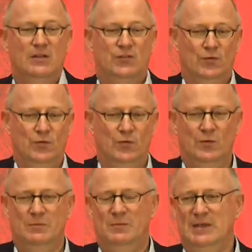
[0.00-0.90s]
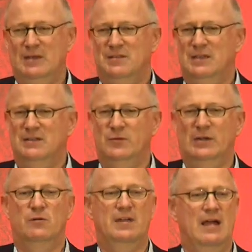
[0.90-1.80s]
to be the director
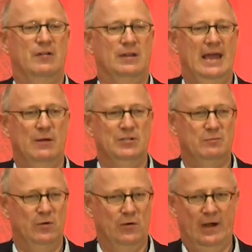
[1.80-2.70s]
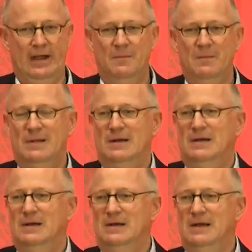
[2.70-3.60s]
of the African language program,
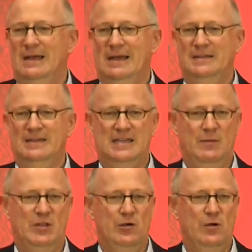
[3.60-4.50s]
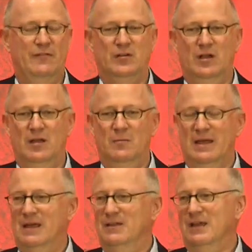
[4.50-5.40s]
and I came a year after him
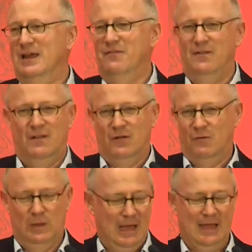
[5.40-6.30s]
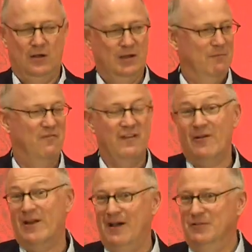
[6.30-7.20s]
and have relied on him
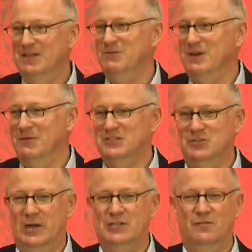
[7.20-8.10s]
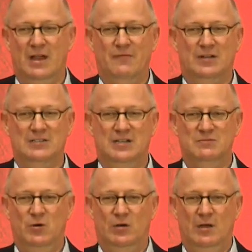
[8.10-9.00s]
very heavily when I was director of the African Studies
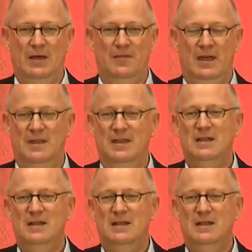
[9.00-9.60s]
program, and then